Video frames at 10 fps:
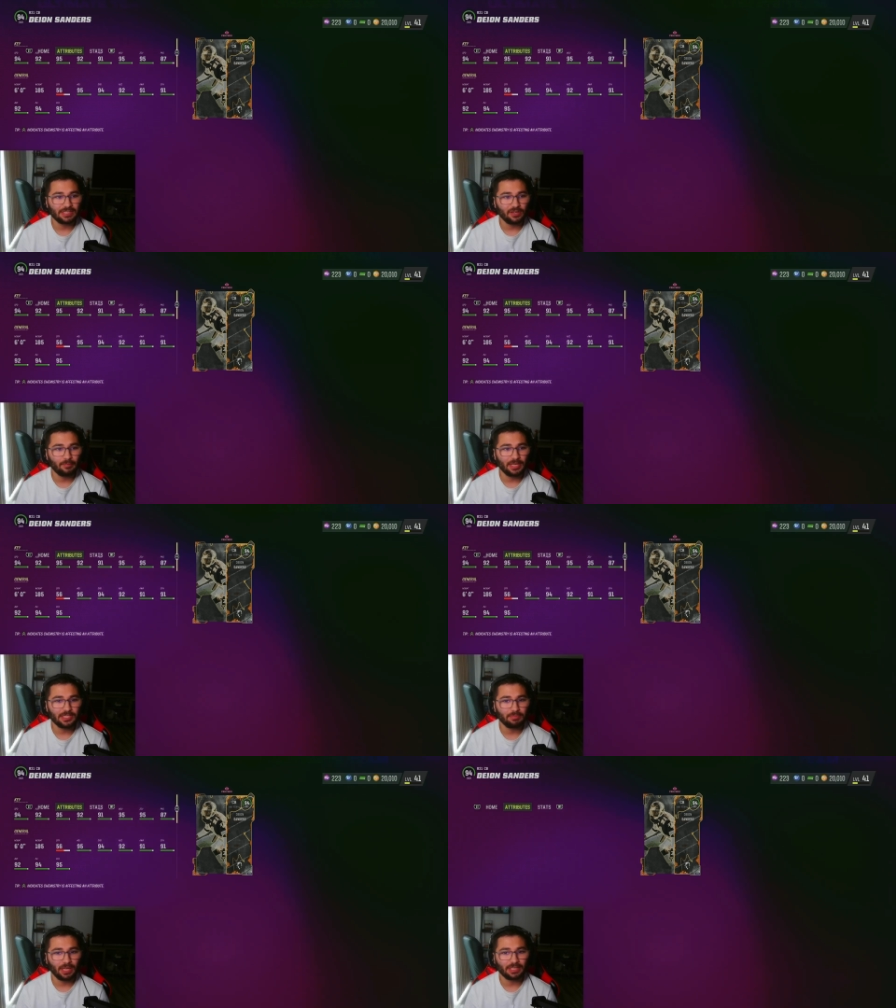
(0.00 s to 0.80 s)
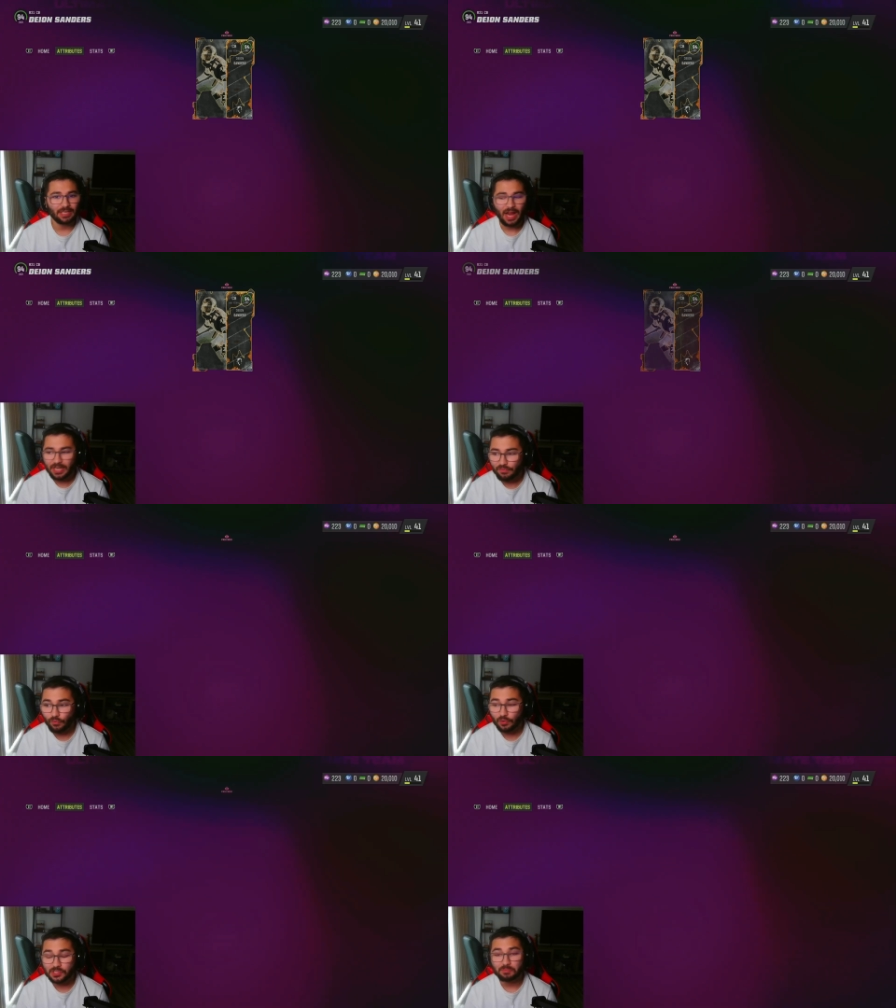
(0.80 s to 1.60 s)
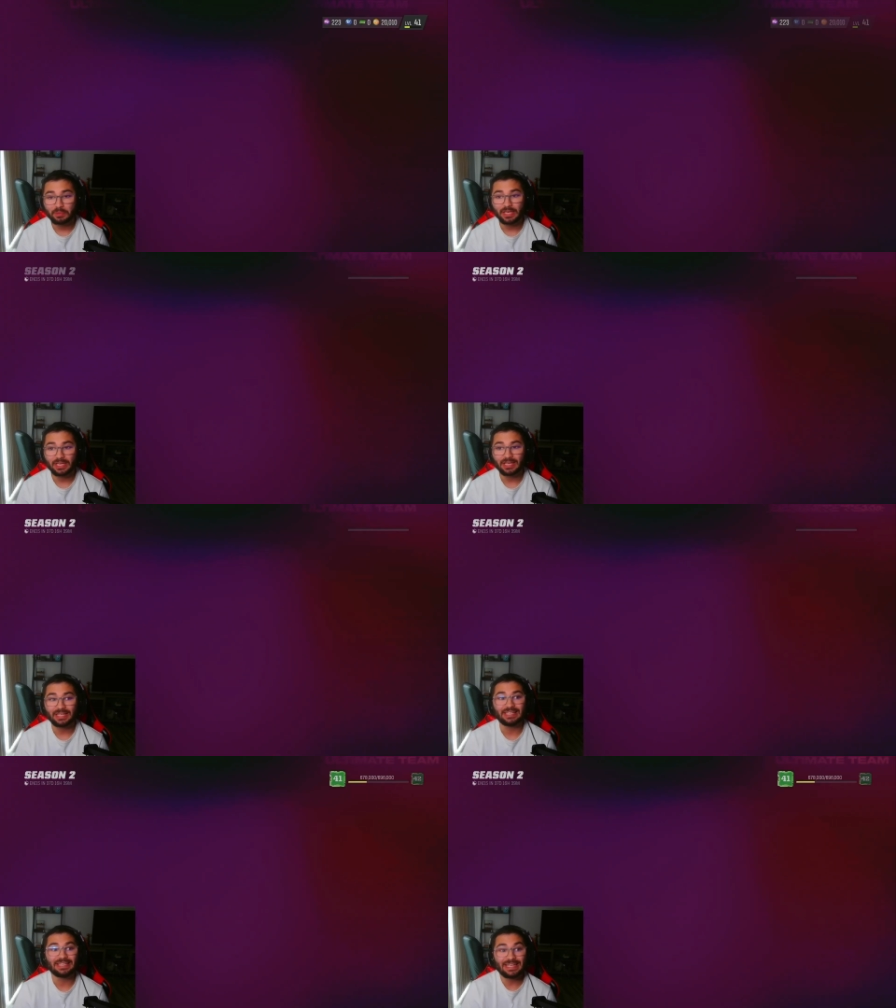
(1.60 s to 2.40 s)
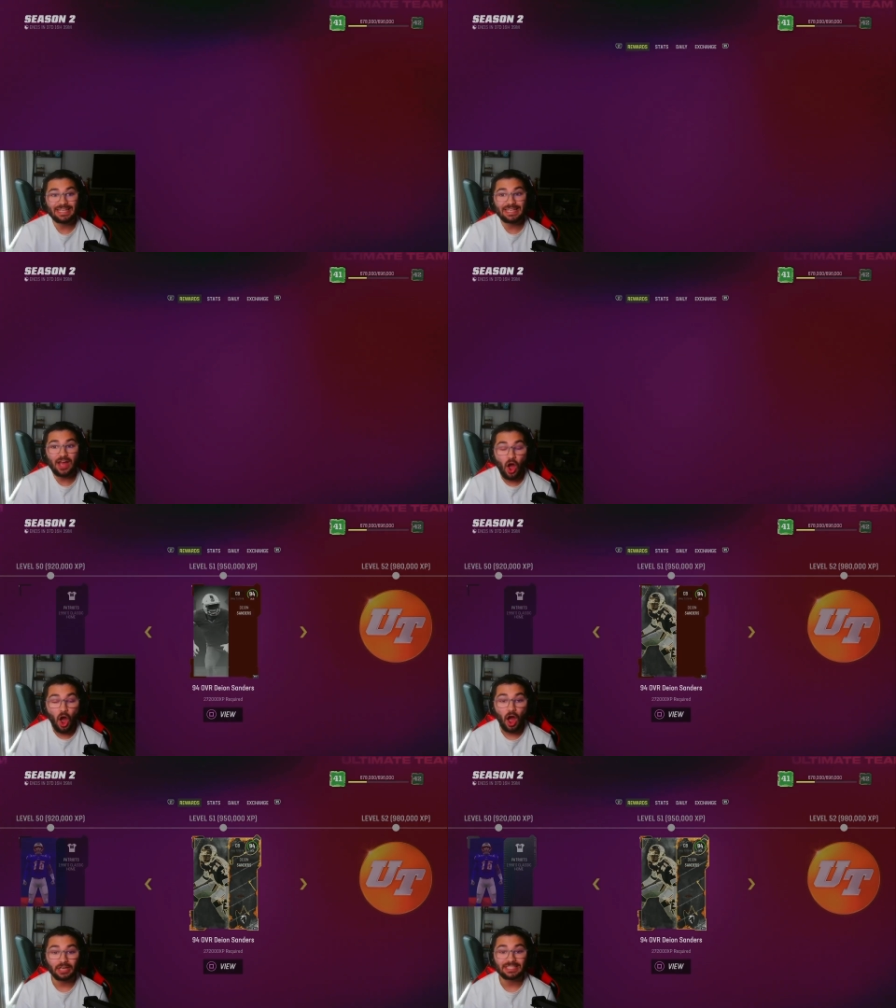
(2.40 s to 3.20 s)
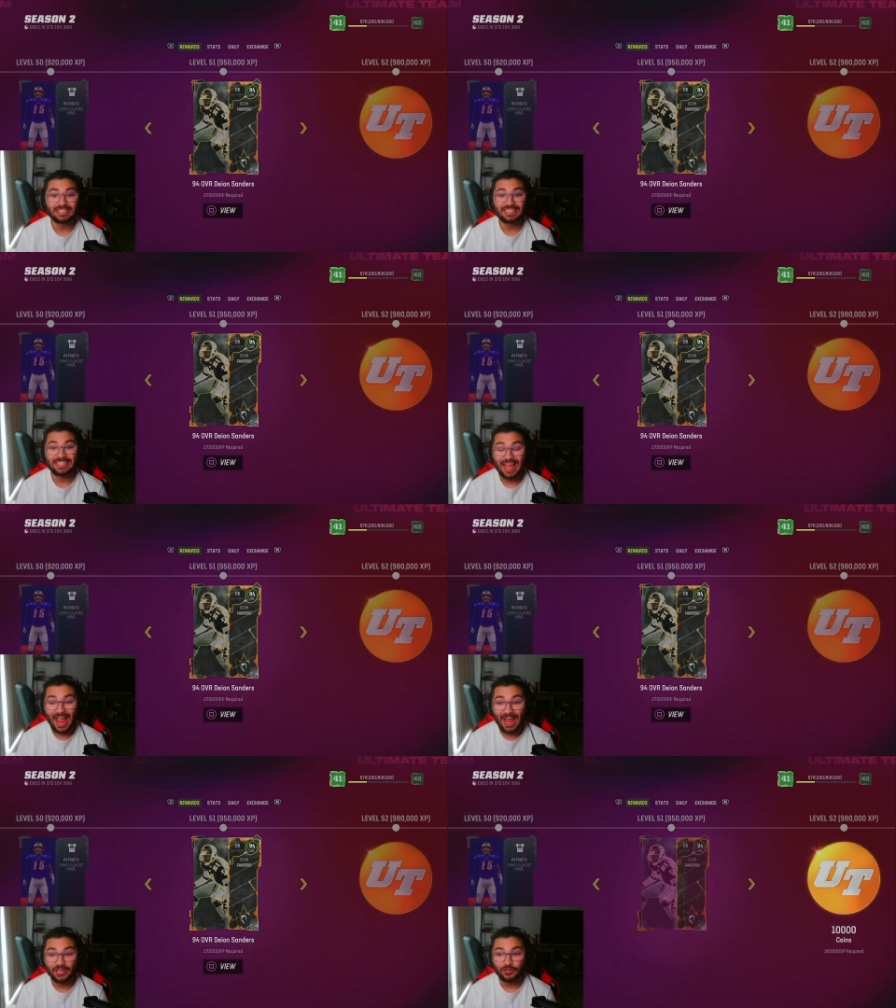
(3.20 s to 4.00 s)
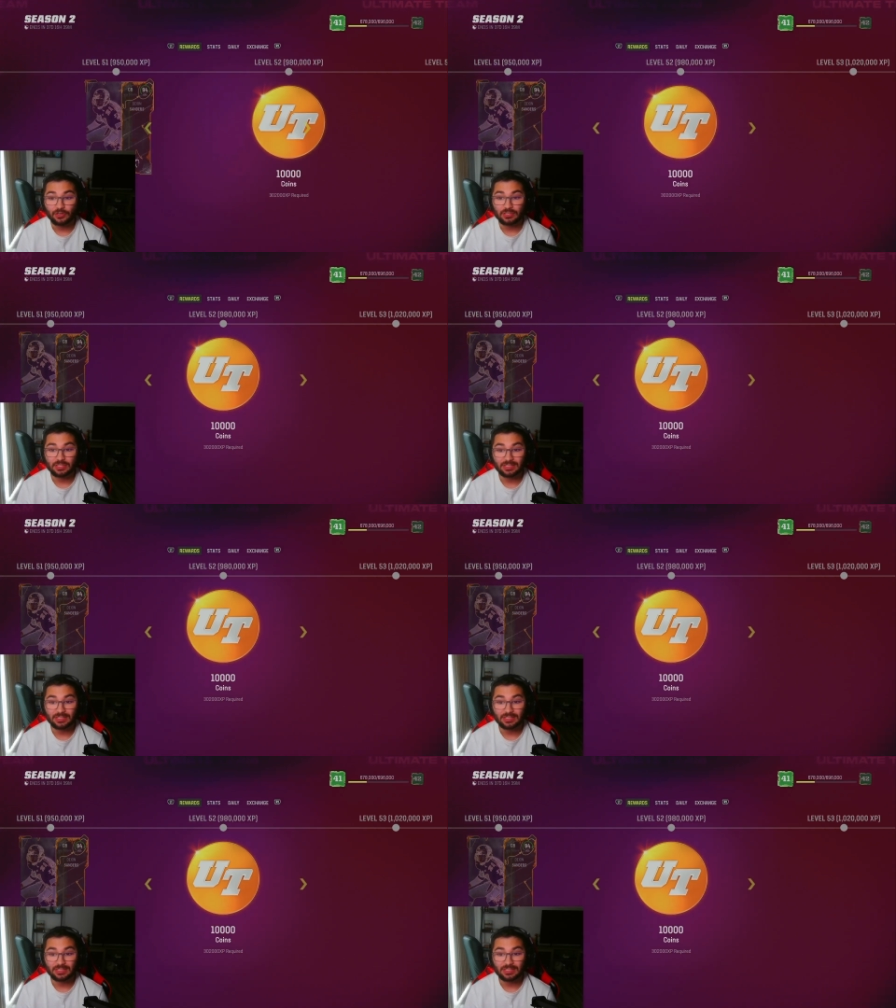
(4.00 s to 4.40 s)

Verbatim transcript: are amazing, but like 94 speed Deion Sanders.